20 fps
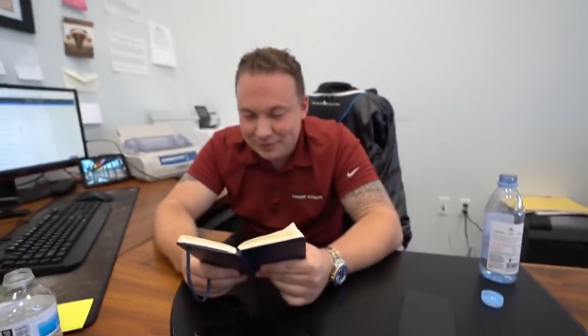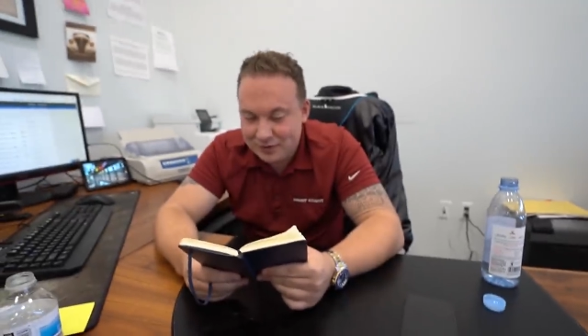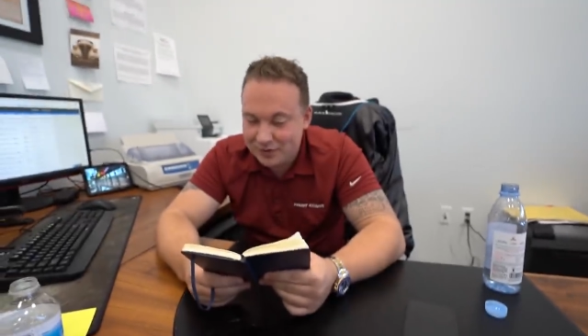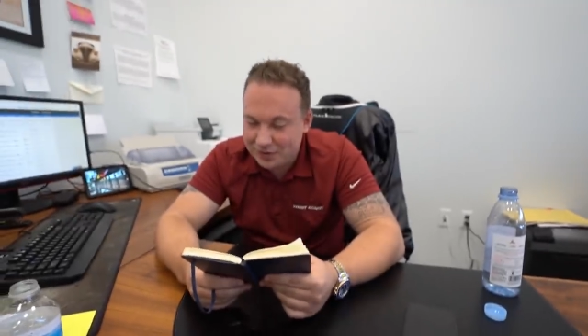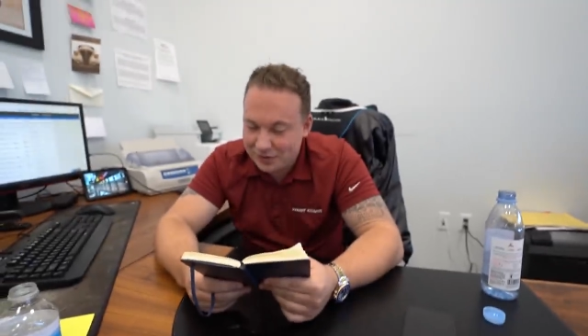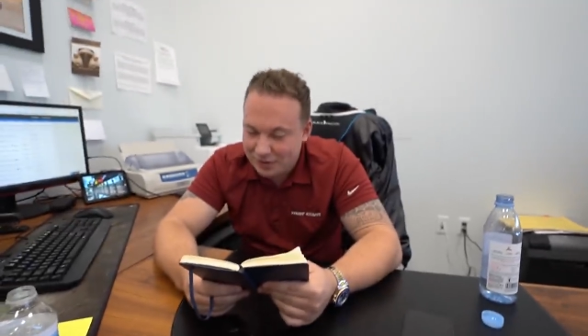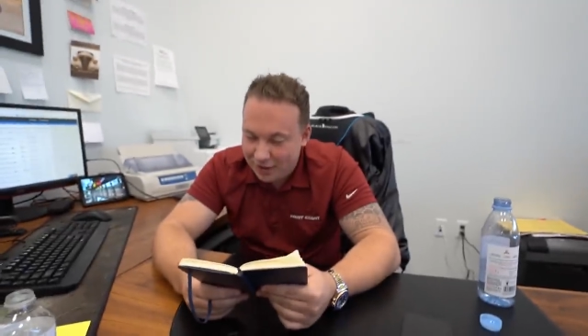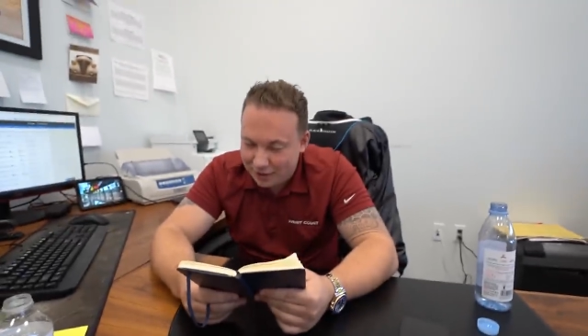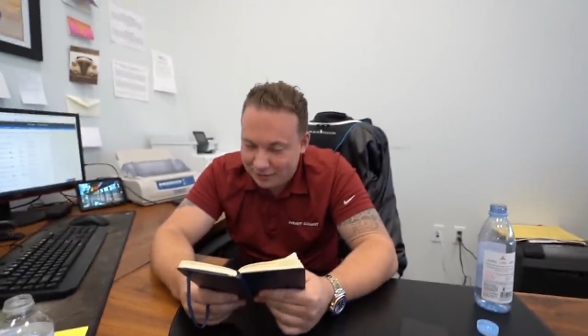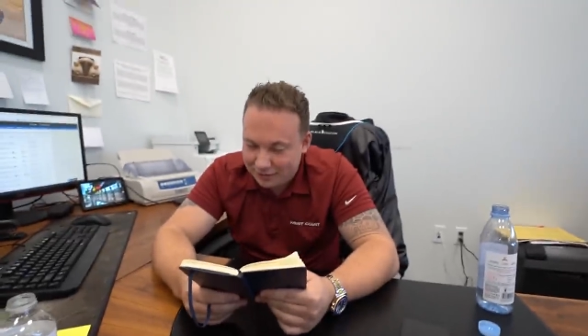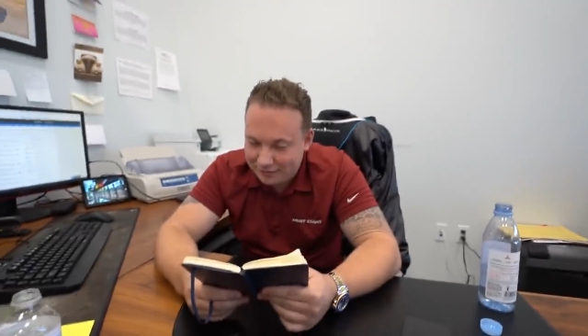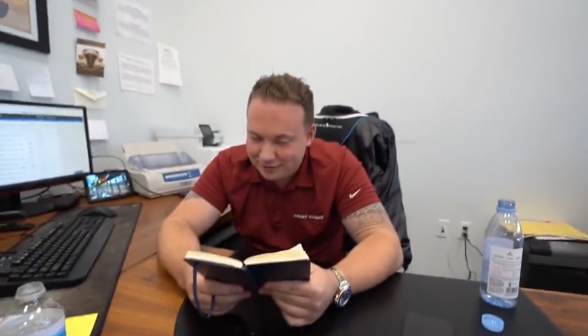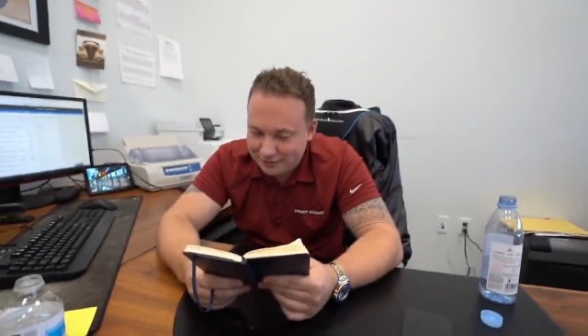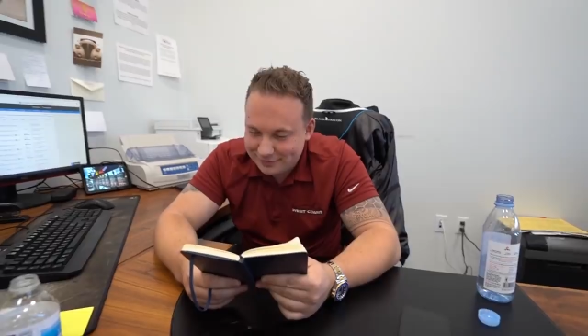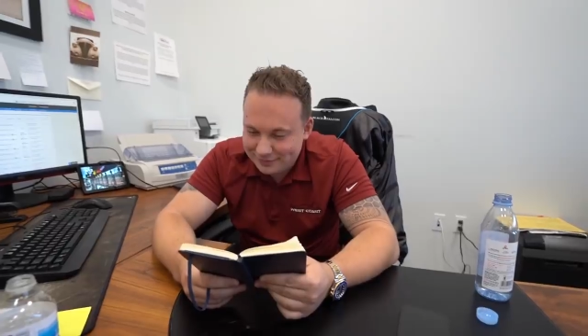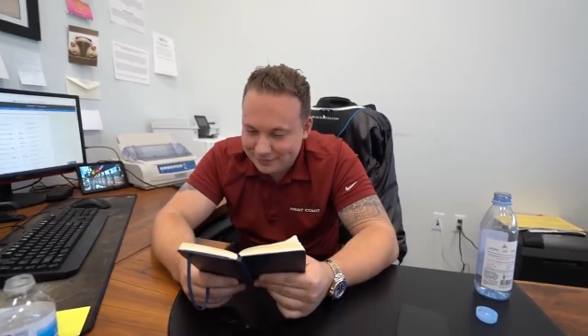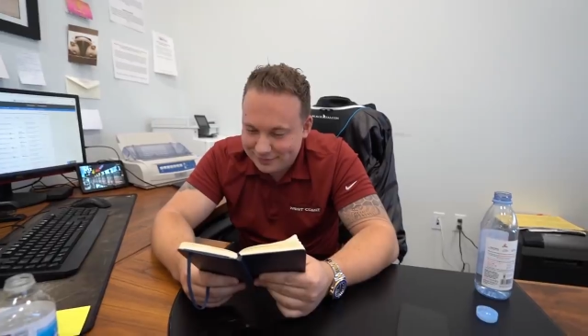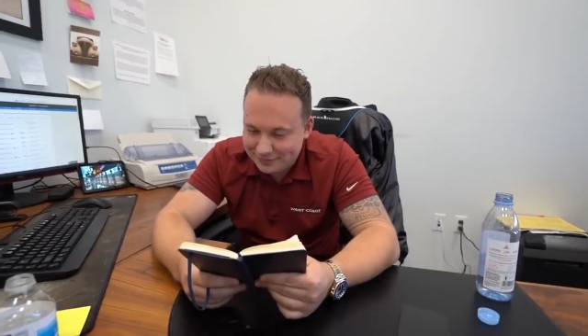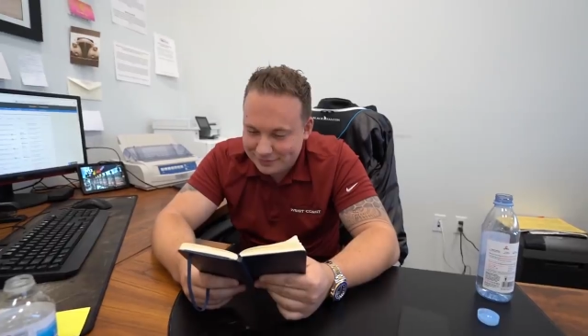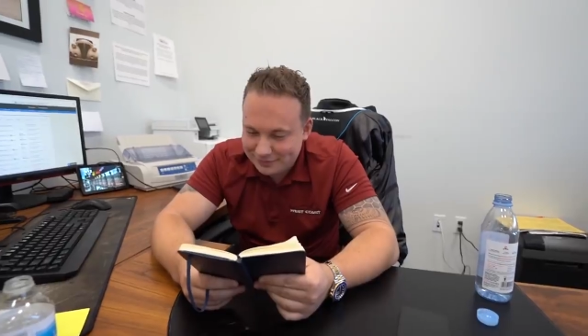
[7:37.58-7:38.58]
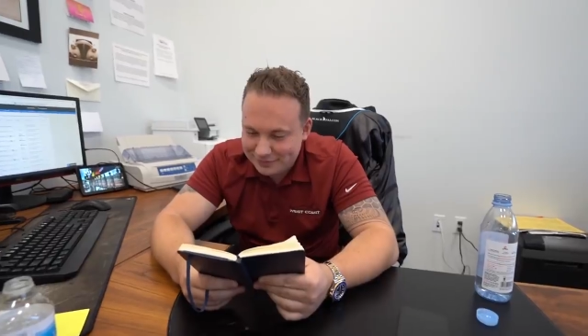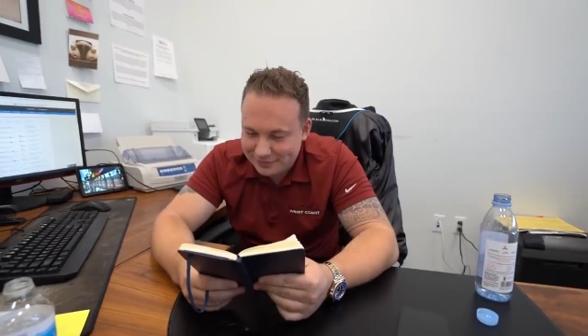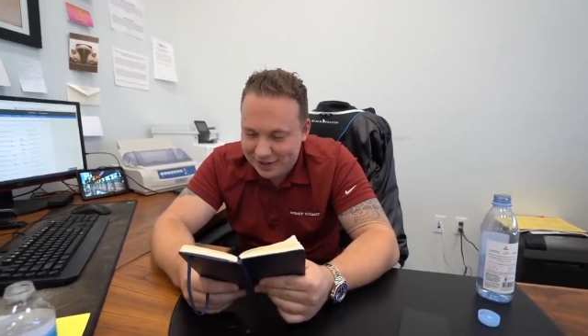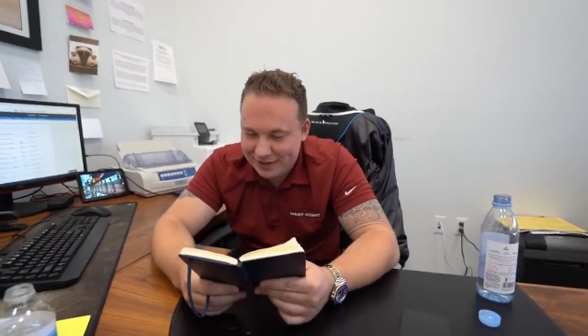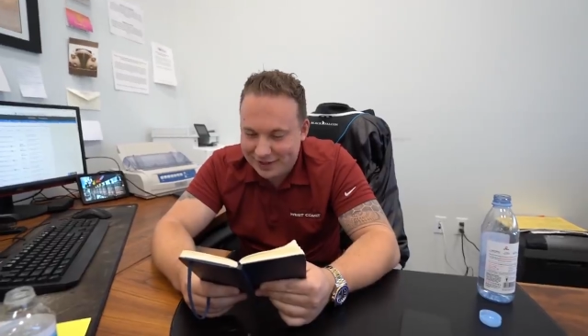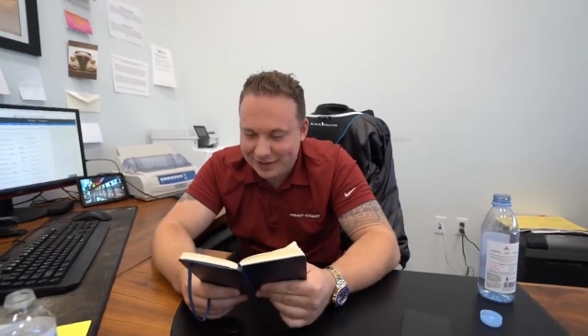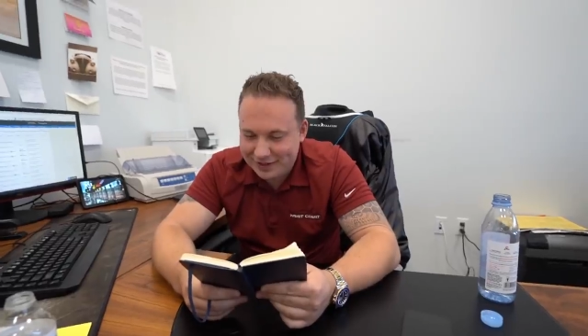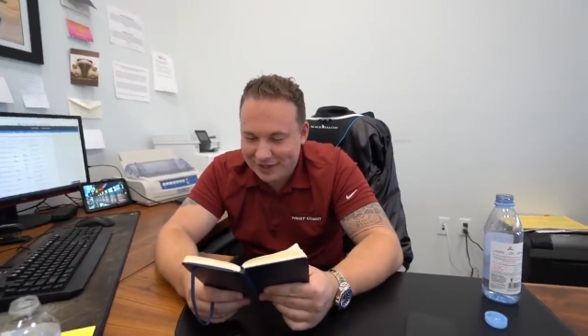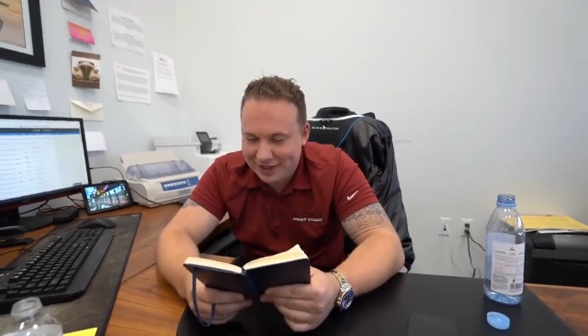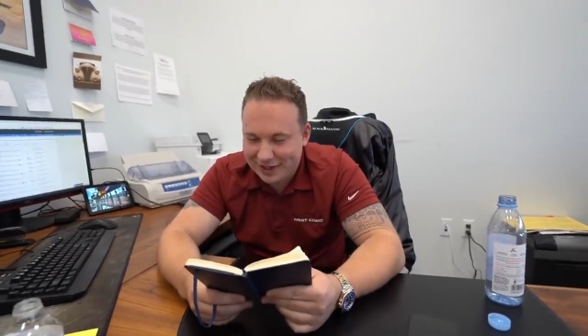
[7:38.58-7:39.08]
Good car.
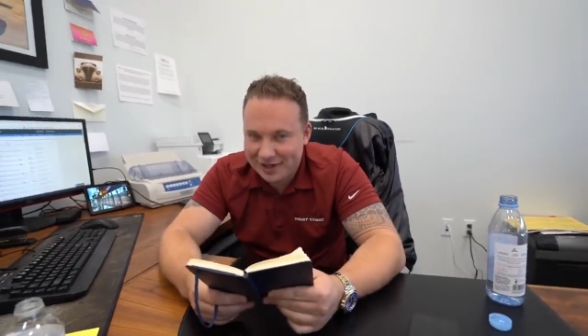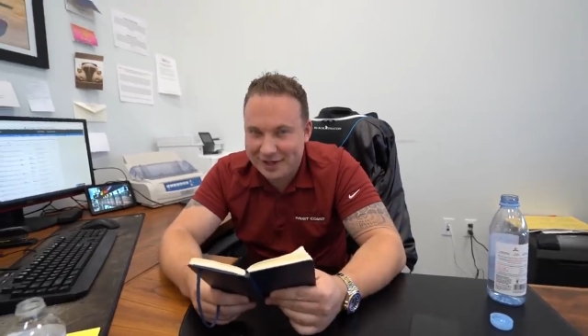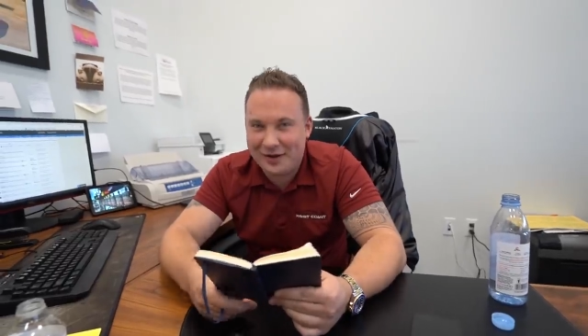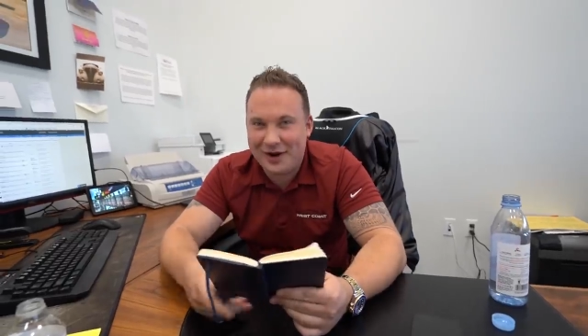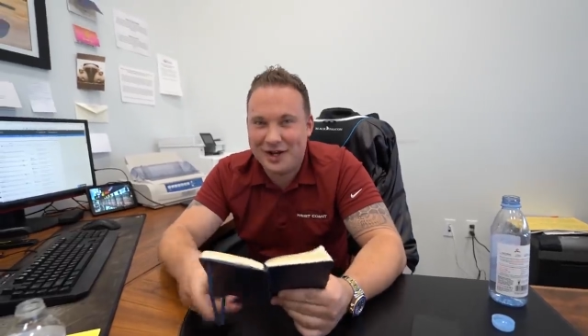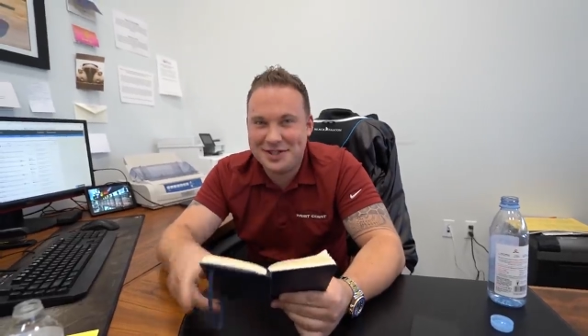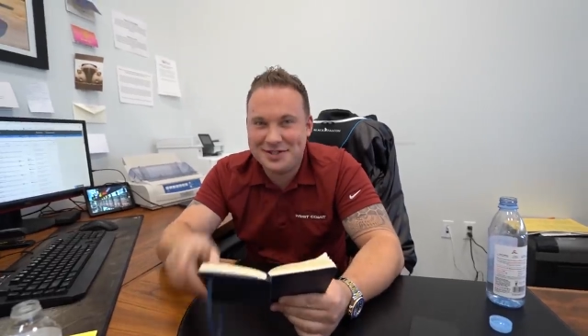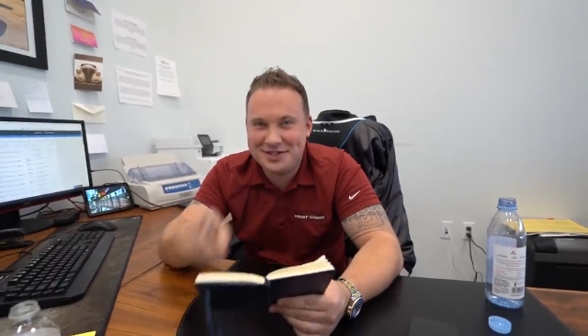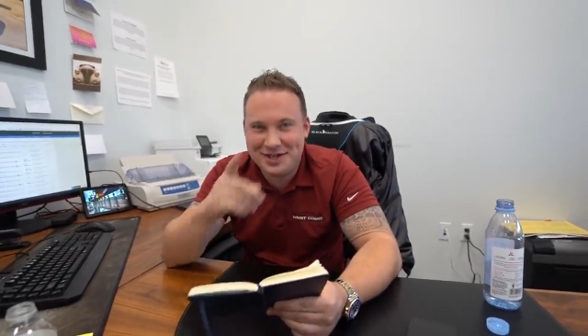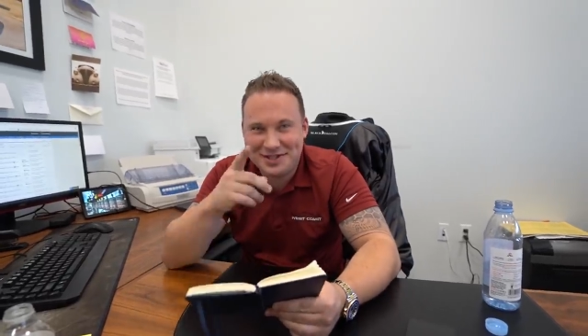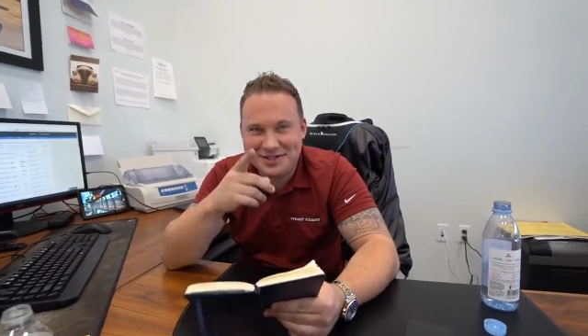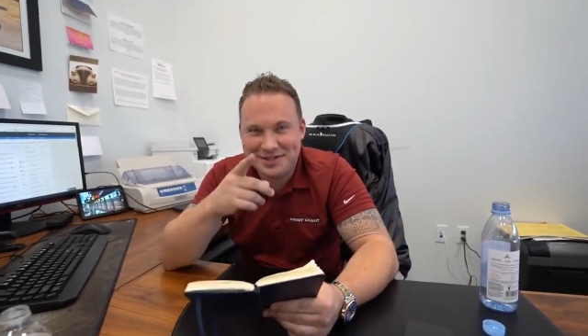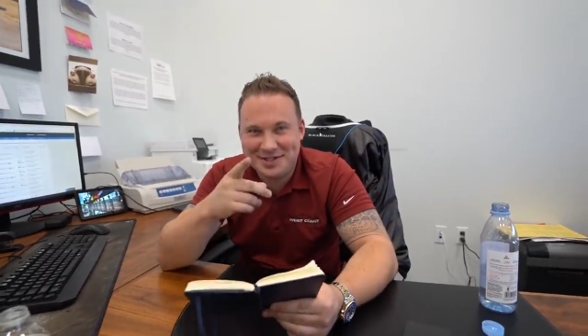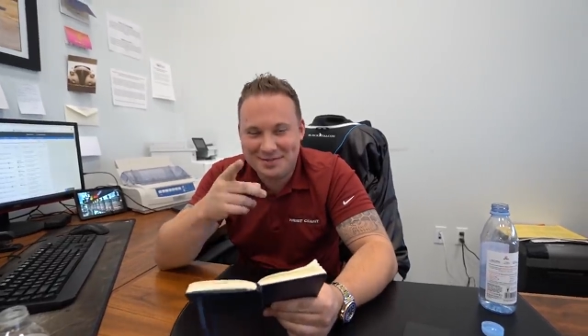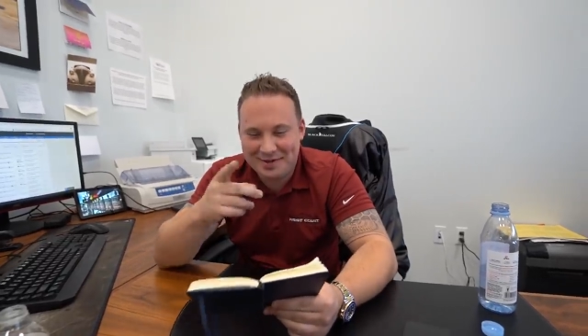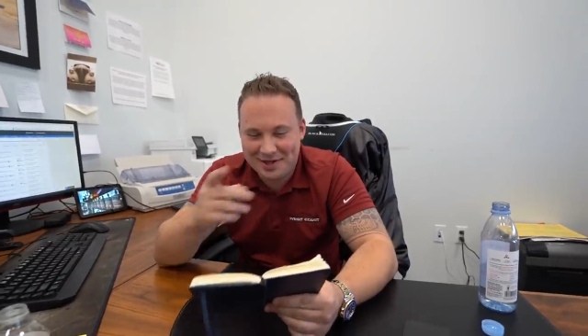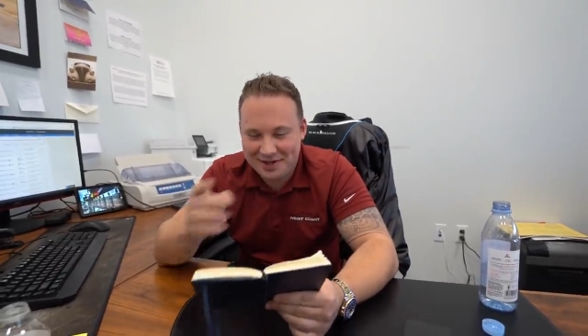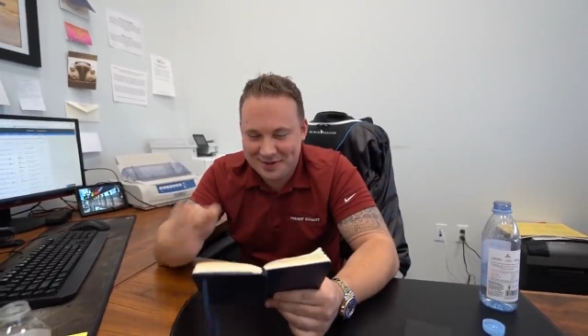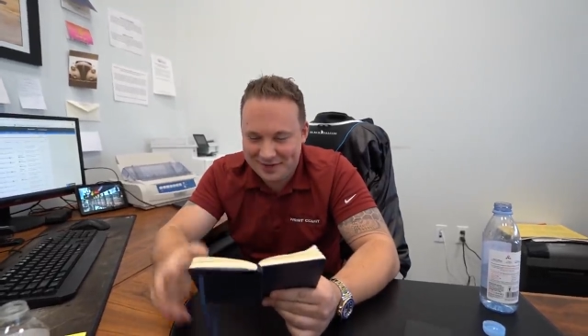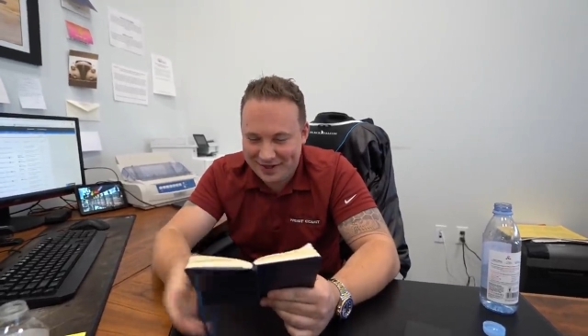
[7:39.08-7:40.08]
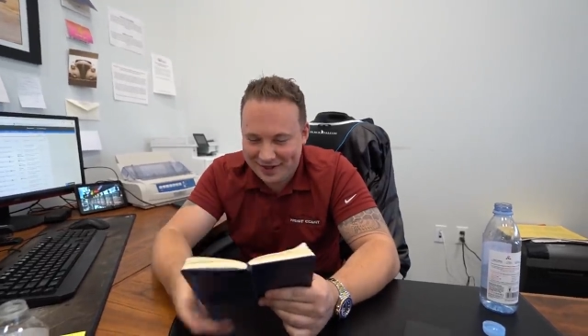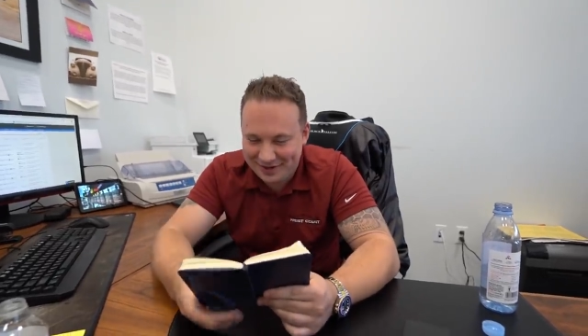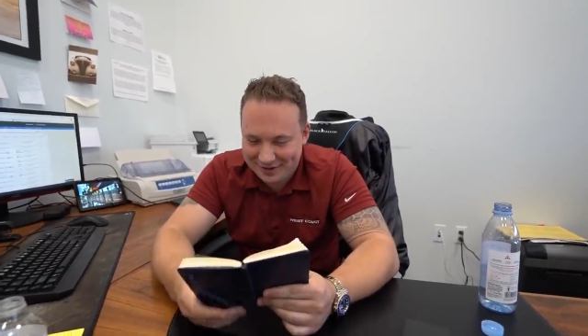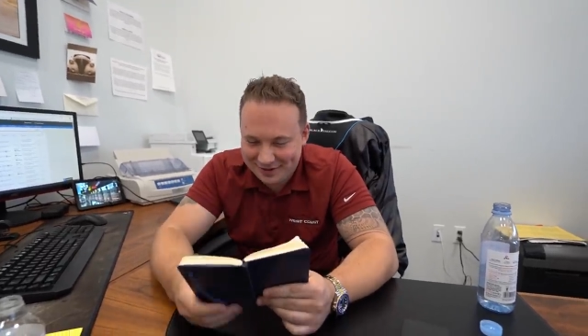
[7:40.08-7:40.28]
I like that. Congrats, Dustin, by the way.